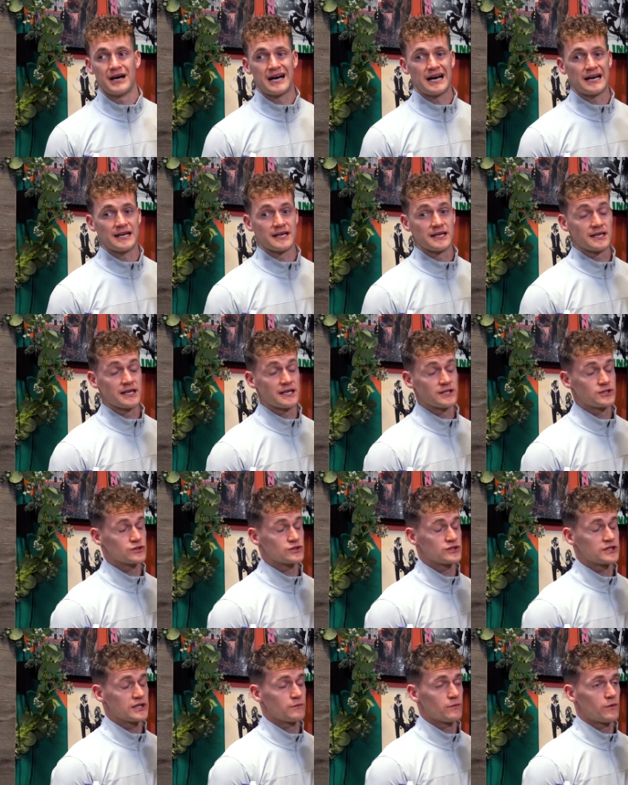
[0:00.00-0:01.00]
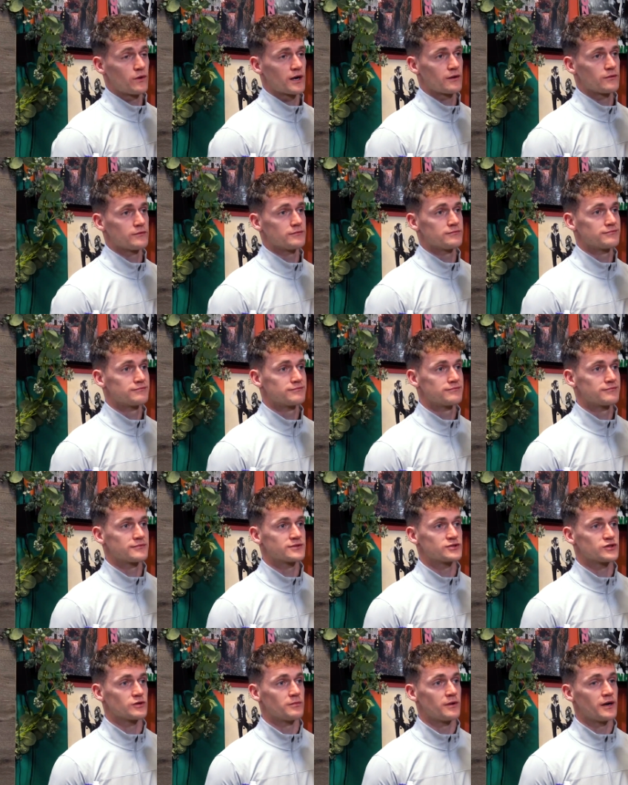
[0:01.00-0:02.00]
and that just didn't work out. Some